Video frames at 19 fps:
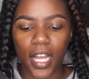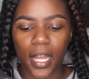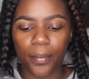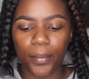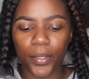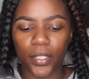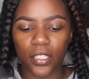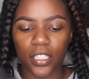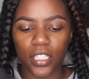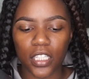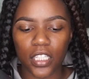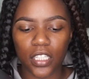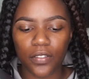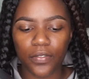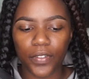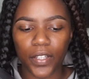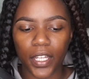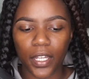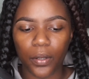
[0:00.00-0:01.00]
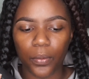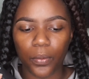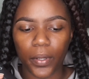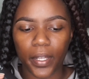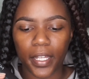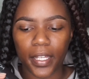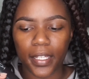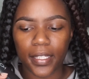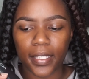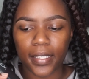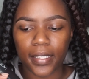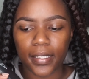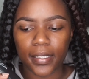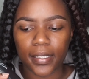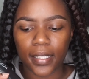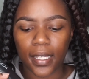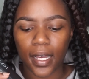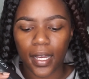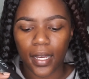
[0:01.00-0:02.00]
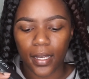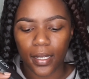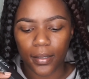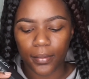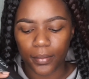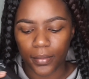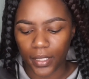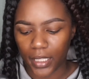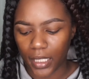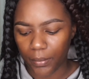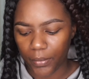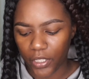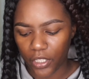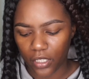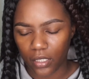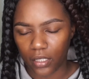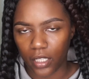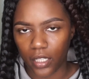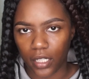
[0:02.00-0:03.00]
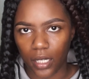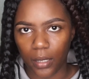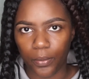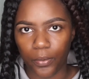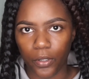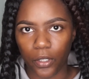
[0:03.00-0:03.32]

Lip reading: I believe it is, let me just look it up